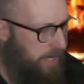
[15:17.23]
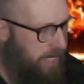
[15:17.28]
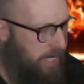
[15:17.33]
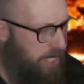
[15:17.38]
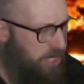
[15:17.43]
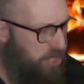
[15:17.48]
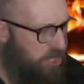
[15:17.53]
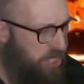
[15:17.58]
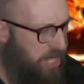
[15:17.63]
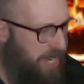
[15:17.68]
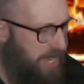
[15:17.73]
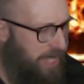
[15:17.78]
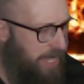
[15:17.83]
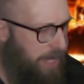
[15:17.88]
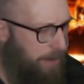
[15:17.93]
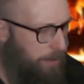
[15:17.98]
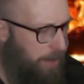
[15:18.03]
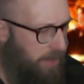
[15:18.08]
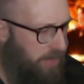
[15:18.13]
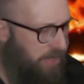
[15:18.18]

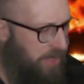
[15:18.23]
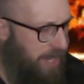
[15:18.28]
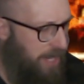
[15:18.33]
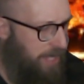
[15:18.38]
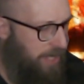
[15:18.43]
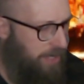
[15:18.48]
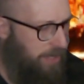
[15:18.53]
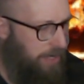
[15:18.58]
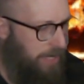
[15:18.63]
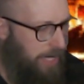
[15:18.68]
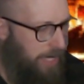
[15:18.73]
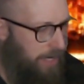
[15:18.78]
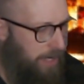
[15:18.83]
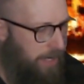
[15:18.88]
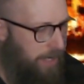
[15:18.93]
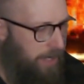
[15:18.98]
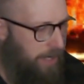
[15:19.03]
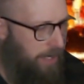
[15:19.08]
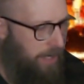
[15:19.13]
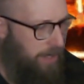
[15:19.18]
Shaking pathetically,
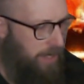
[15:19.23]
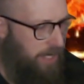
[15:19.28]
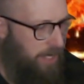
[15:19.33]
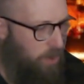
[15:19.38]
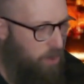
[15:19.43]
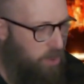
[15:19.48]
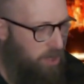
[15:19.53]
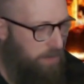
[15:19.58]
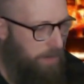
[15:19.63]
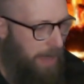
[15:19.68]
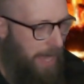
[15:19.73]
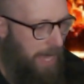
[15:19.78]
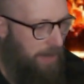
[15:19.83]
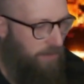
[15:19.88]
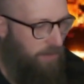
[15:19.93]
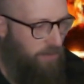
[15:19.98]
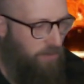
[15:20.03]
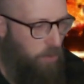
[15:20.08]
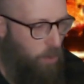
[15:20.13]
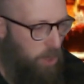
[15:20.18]
the old man
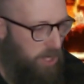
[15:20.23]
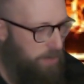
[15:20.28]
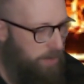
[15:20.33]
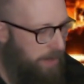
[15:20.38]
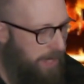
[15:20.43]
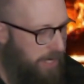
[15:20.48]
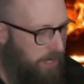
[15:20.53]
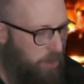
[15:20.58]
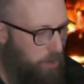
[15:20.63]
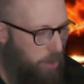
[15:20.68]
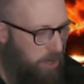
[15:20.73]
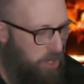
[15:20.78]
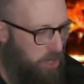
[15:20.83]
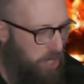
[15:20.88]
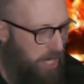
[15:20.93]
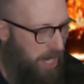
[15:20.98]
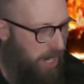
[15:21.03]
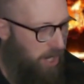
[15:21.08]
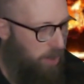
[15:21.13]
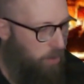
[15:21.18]
forced me into a
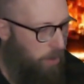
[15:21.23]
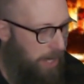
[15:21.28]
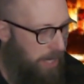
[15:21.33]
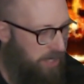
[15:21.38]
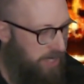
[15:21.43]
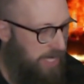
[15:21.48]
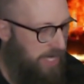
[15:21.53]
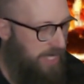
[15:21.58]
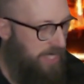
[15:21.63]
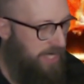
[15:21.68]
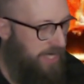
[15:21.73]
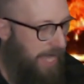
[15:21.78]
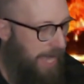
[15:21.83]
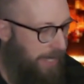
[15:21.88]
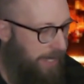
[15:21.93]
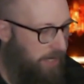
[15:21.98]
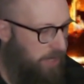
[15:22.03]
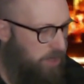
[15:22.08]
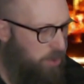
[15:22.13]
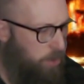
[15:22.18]
chair whilst he
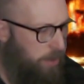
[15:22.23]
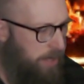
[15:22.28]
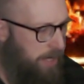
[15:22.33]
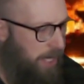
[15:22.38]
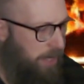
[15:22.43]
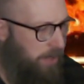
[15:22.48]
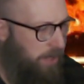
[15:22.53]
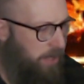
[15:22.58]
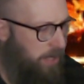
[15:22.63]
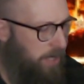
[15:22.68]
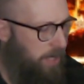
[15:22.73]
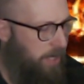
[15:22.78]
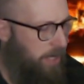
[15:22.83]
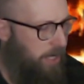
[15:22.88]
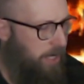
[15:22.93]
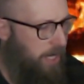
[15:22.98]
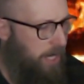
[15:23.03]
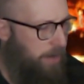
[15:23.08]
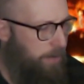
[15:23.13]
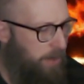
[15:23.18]
sank into another,
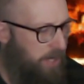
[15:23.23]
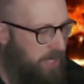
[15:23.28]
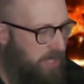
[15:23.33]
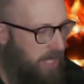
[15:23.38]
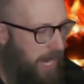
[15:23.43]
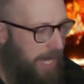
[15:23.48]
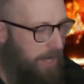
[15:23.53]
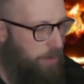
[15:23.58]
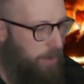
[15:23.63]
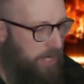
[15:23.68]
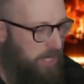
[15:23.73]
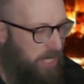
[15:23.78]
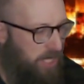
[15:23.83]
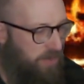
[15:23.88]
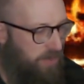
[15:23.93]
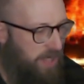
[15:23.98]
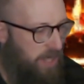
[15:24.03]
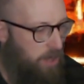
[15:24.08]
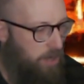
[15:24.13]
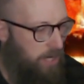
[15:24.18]
beside which his
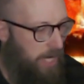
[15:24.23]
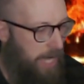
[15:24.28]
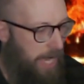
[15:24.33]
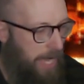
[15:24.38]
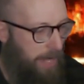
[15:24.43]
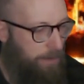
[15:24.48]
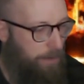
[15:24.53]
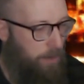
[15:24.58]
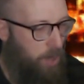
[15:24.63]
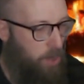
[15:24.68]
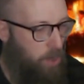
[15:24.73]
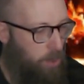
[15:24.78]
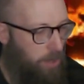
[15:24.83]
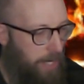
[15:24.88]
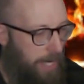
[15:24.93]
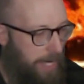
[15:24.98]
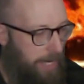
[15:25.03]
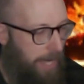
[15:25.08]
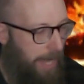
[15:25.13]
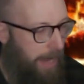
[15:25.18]
viola and bow
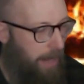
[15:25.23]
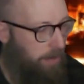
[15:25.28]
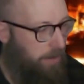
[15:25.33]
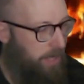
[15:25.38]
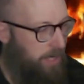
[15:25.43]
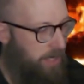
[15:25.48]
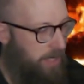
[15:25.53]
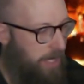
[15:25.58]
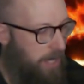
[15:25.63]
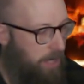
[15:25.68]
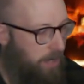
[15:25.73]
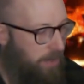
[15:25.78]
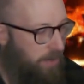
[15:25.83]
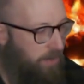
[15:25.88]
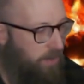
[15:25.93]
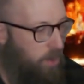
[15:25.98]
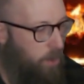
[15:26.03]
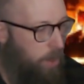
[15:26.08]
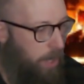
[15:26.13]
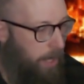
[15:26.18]
lay carelessly on the
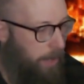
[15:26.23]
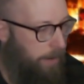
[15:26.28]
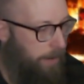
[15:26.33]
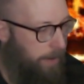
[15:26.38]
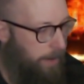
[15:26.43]
floor.